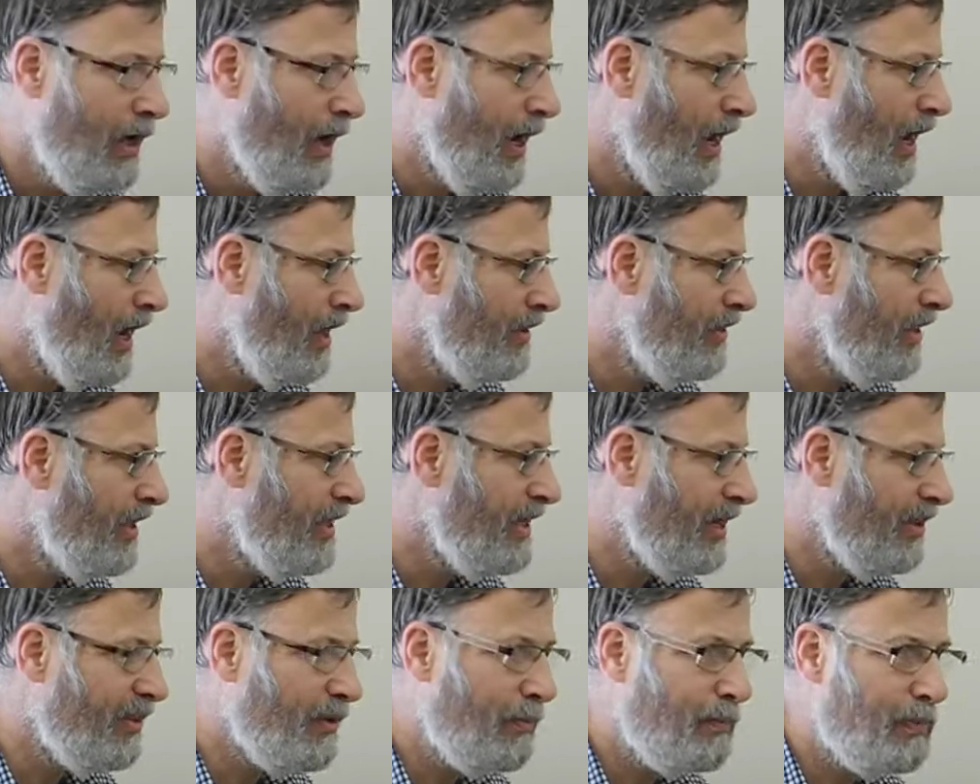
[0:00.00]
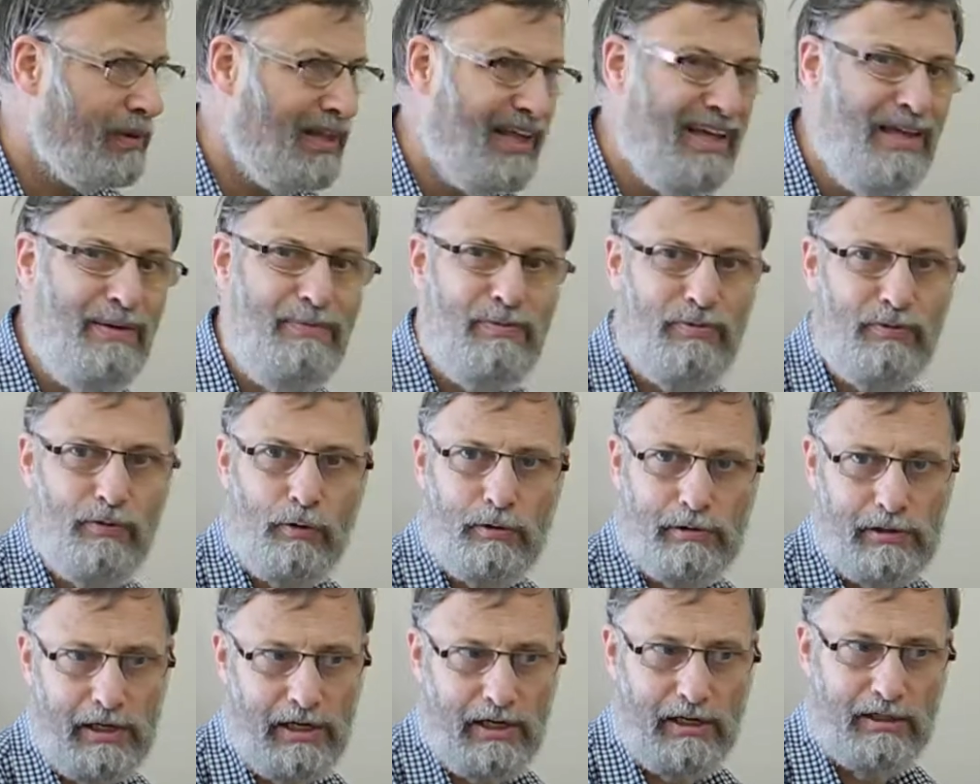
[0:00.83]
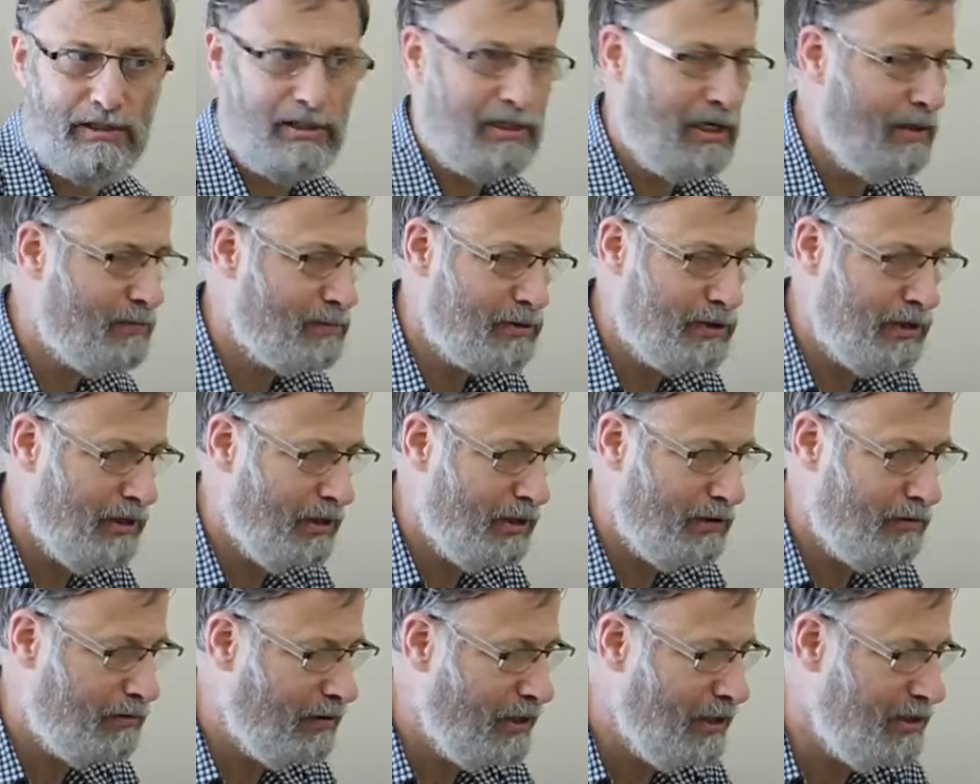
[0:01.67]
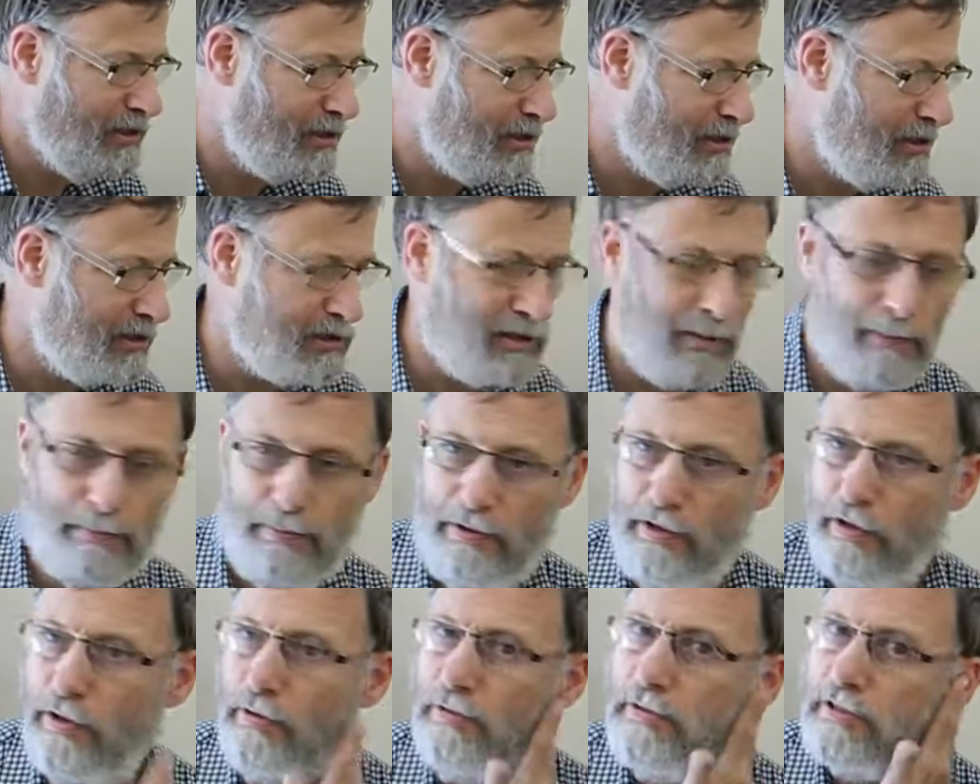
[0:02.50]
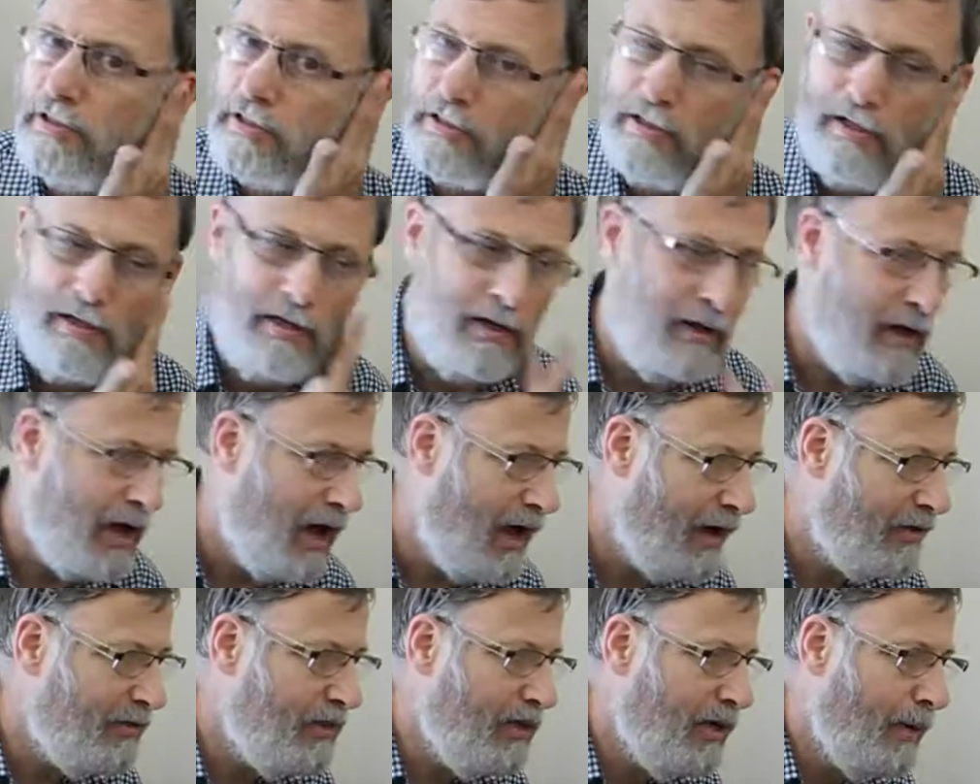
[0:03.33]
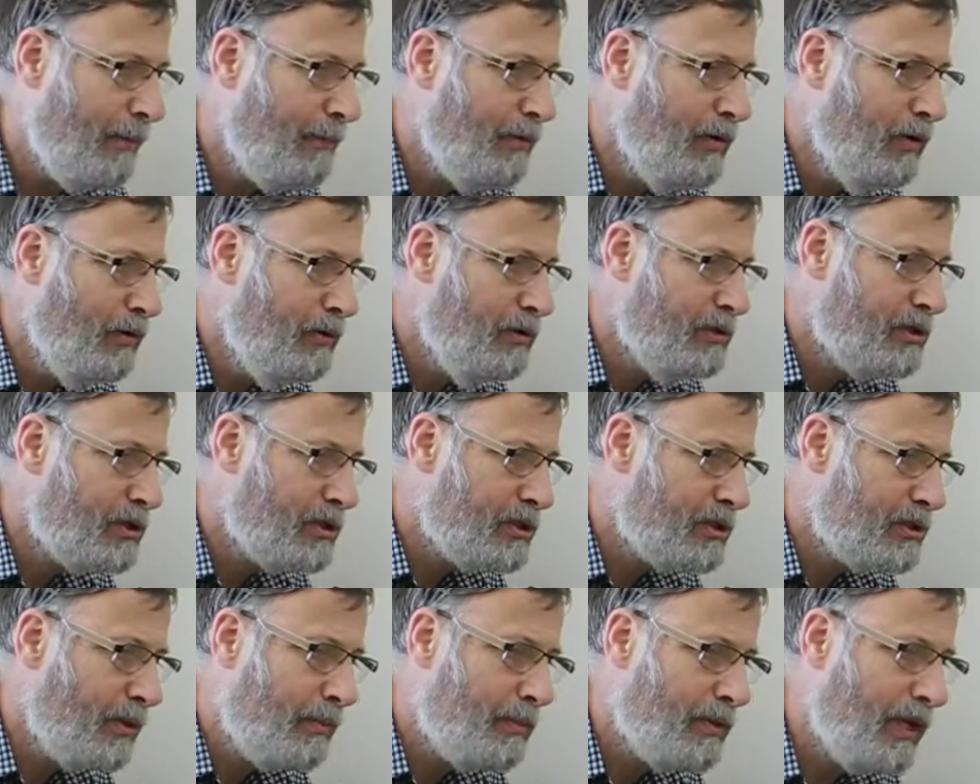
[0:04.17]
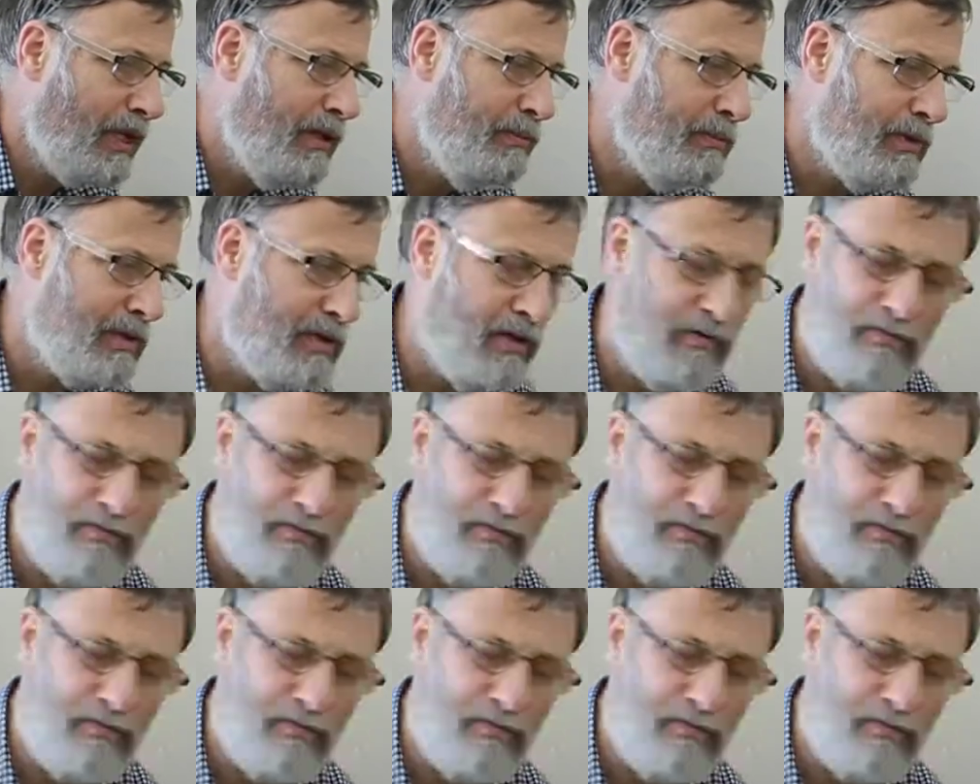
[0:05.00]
and they get the blame for it. It's absolutely crazy. It's abuse, and the abusers are blaming the